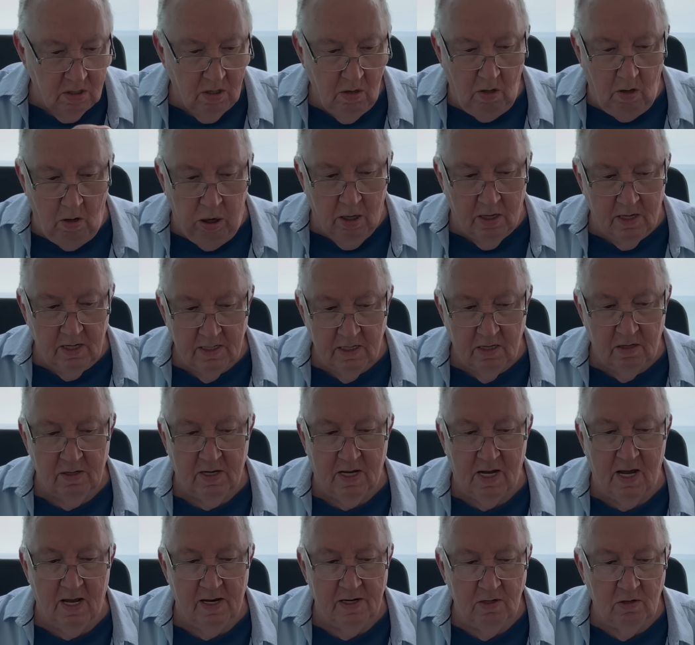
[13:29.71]
another
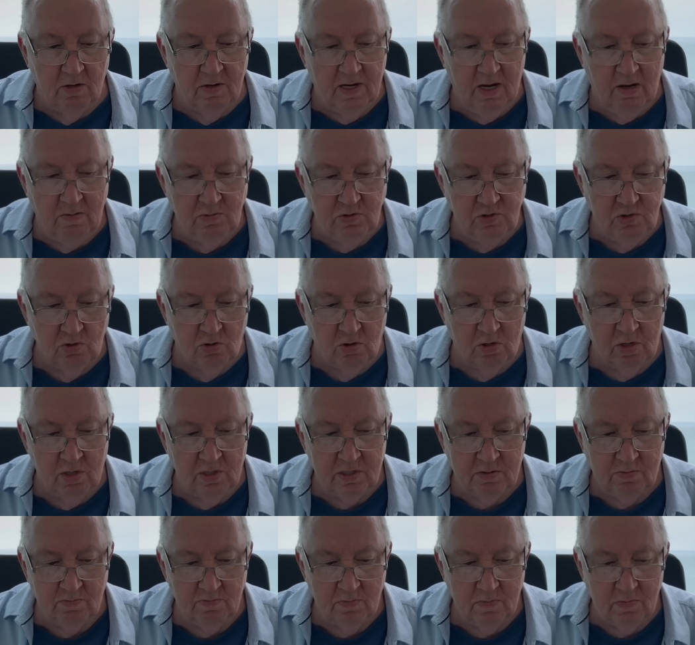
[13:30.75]
guy I know named George,
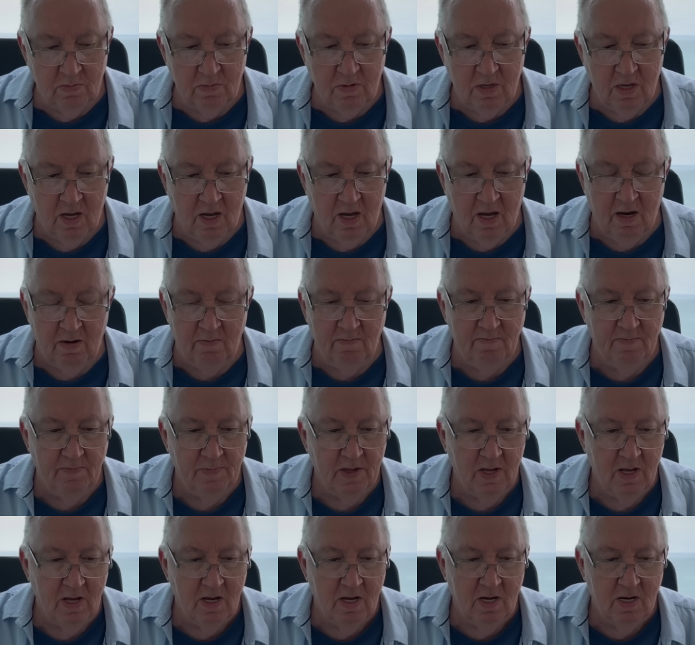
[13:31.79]
and
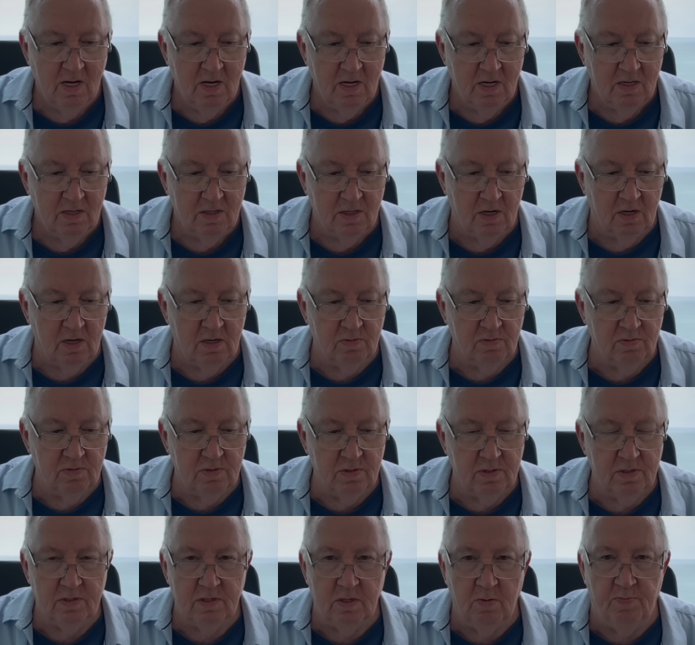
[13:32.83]
they're
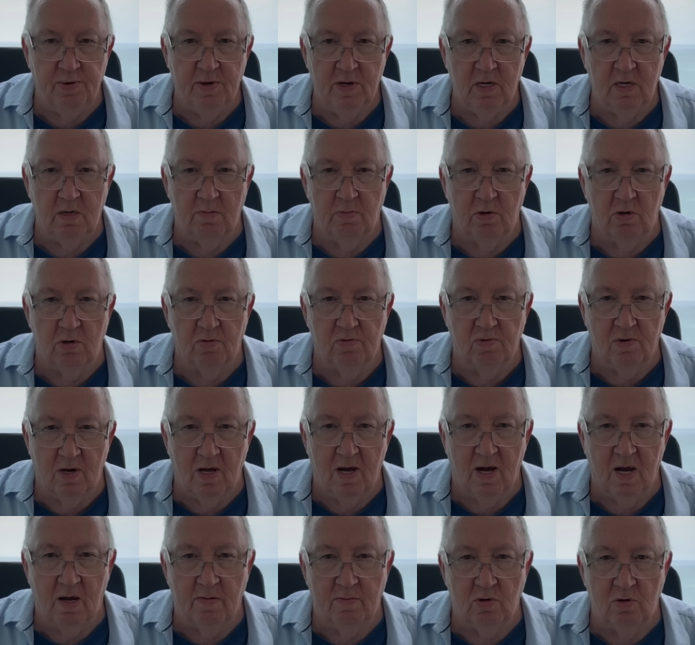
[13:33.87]
dependable,
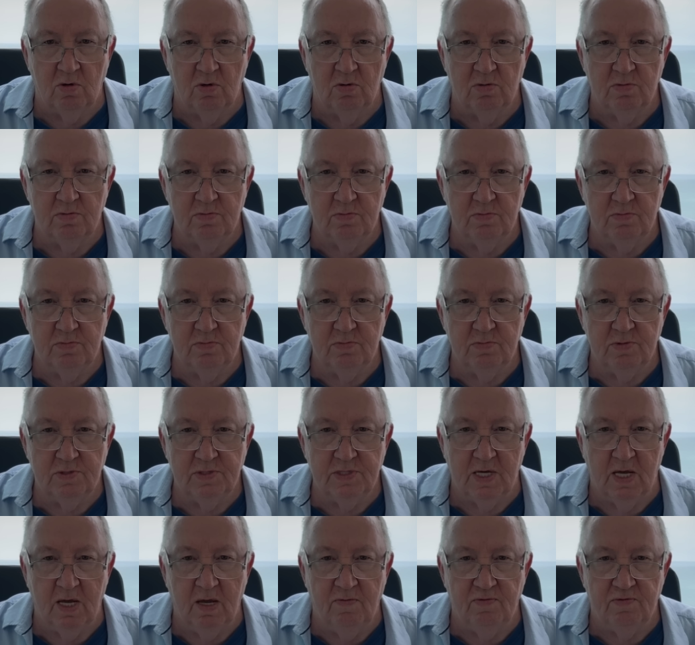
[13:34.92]
reliable,
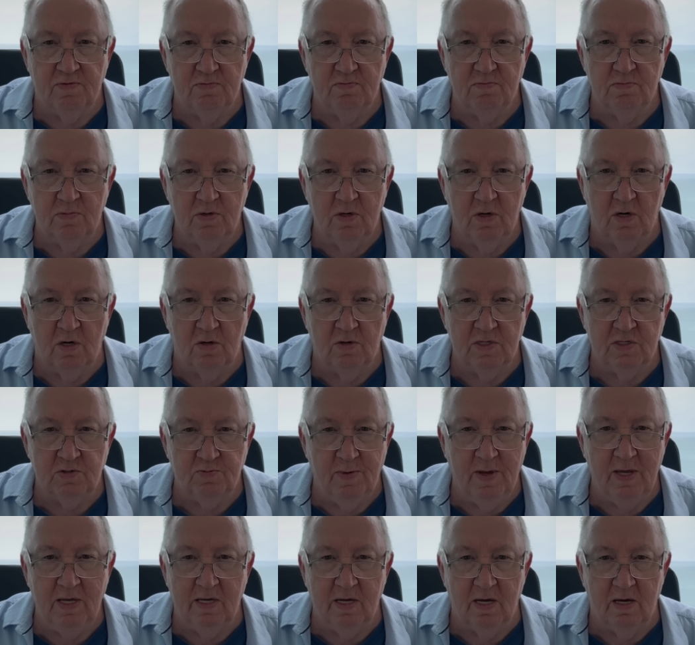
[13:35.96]
safe,
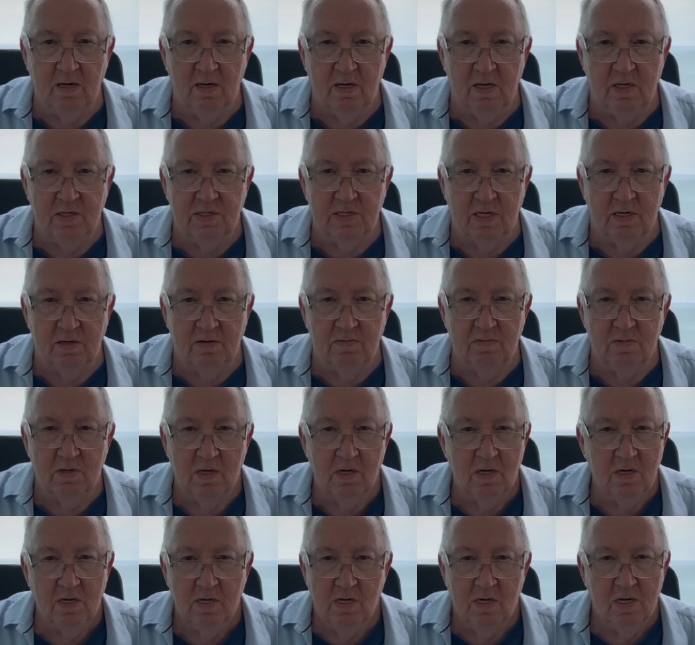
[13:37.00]
speak English, and
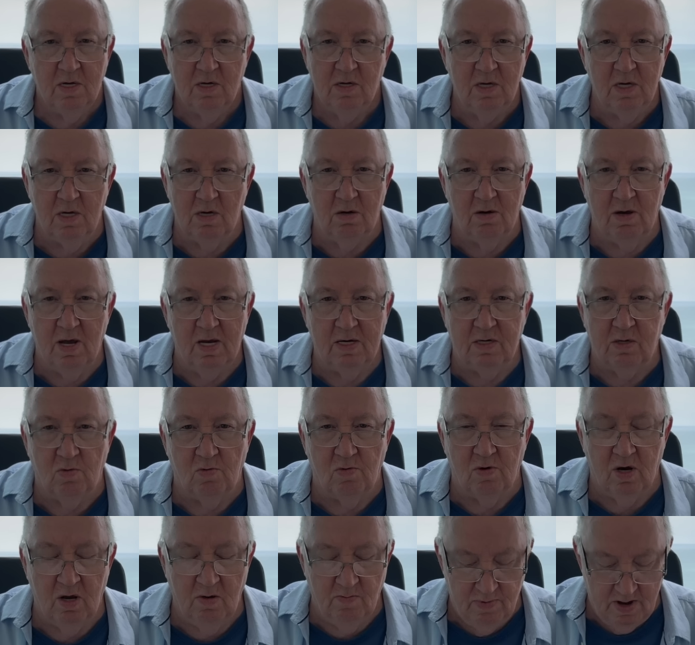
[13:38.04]
you don't have to
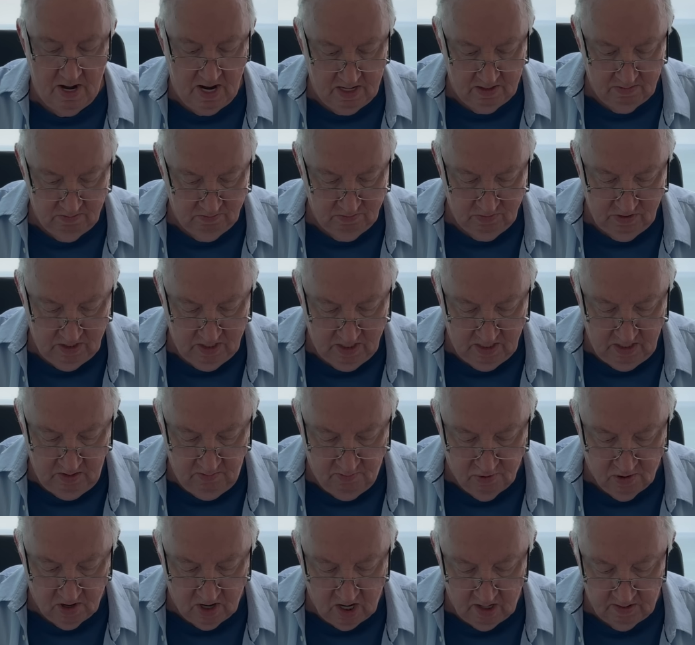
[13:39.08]
worry about any
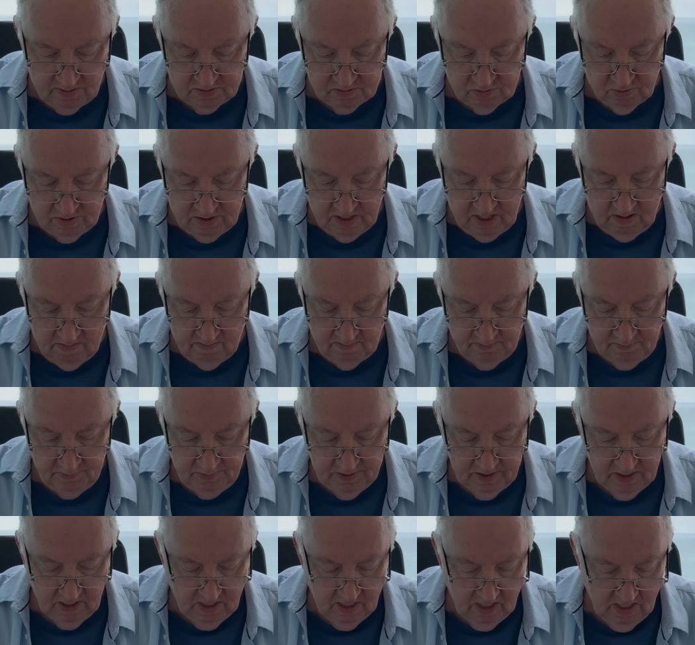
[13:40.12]
problems with them.
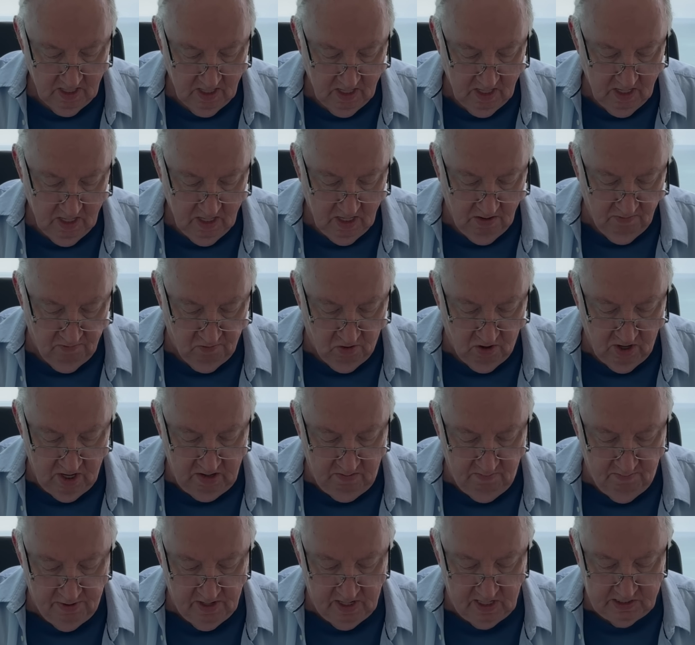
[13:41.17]

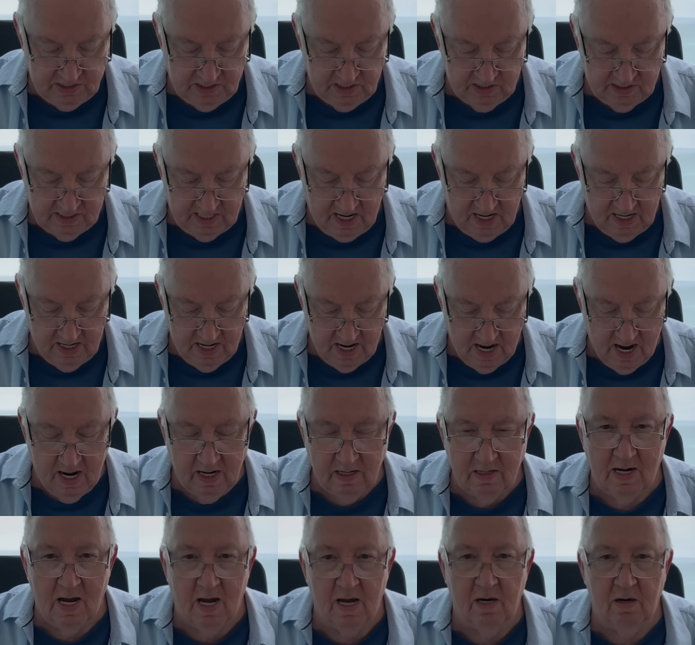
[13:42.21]
Avoid buses at night.
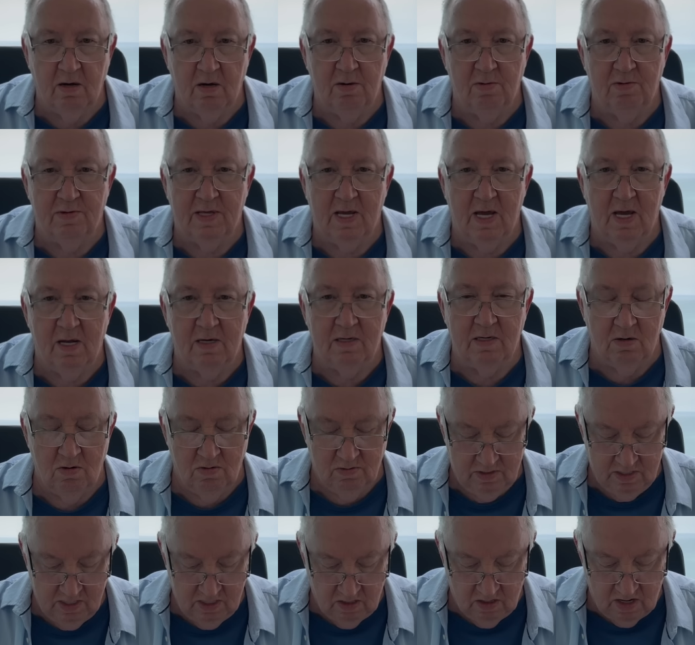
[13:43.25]
I agree with that. I
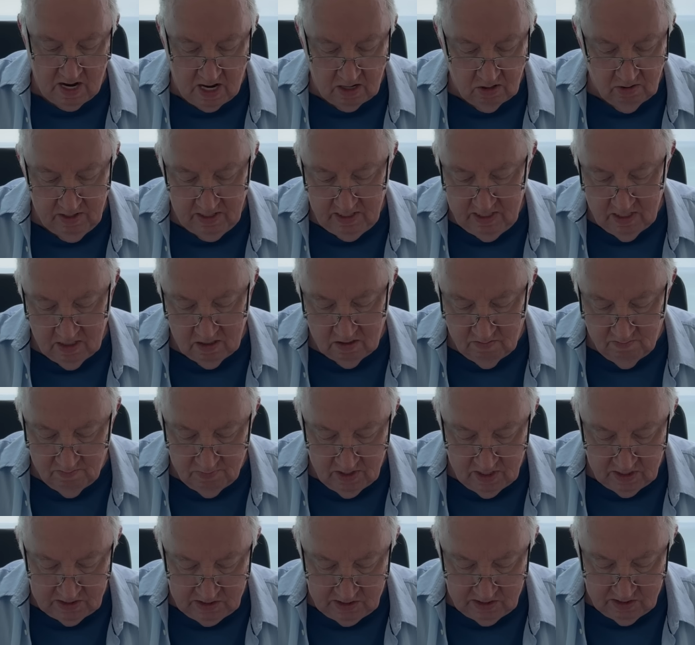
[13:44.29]
don't even get on
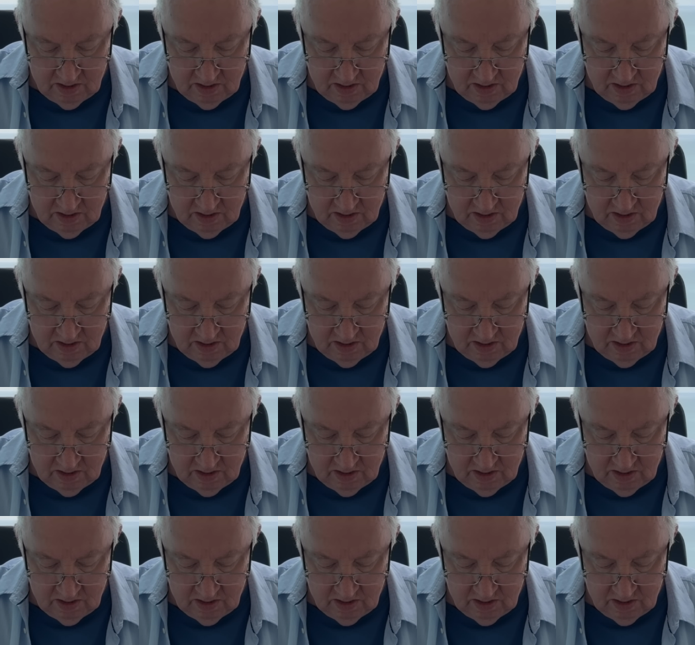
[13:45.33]
buses